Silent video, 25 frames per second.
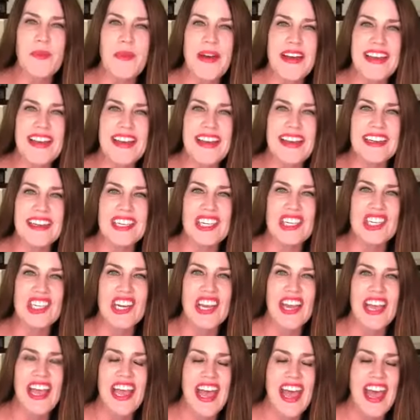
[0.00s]
much.
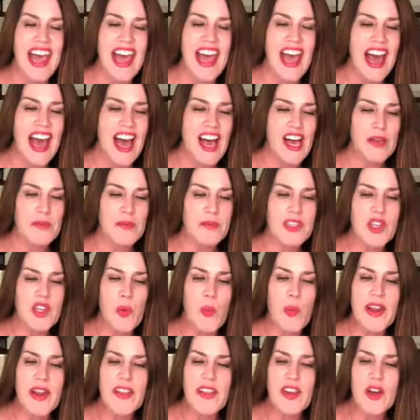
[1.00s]
So
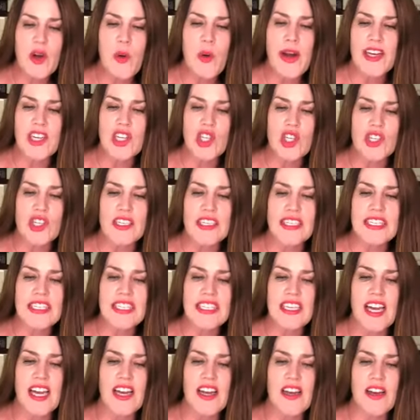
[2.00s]
one of the
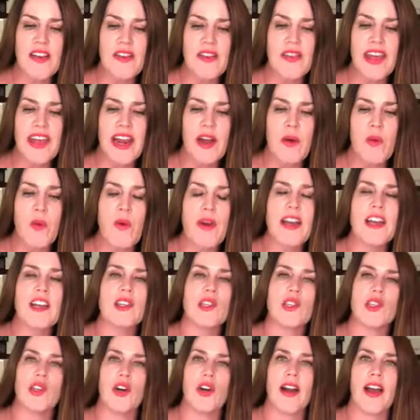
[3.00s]
questions that I wanted to
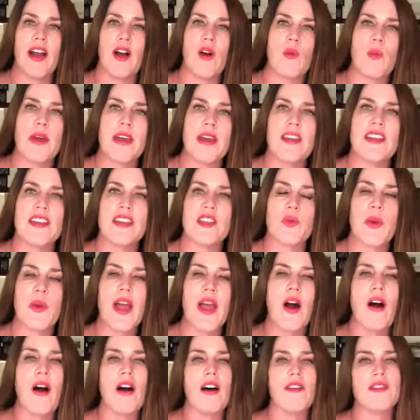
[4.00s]
start out with is
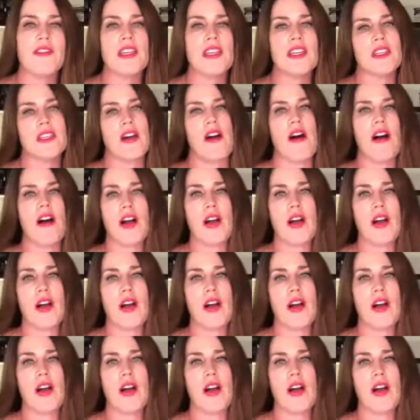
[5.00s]
we often talk